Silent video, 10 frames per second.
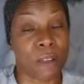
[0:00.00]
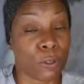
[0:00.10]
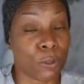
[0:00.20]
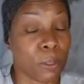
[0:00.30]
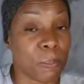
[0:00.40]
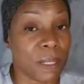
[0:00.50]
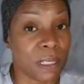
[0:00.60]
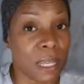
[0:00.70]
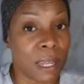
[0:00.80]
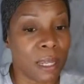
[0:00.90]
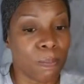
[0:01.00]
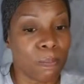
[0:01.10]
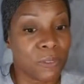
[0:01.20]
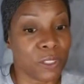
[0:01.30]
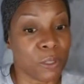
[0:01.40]
during peak time,
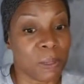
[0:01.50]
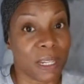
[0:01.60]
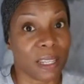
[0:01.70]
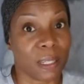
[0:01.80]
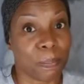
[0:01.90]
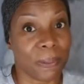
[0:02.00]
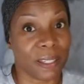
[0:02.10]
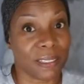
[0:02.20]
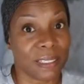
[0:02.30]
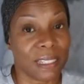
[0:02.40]
you may not get picked.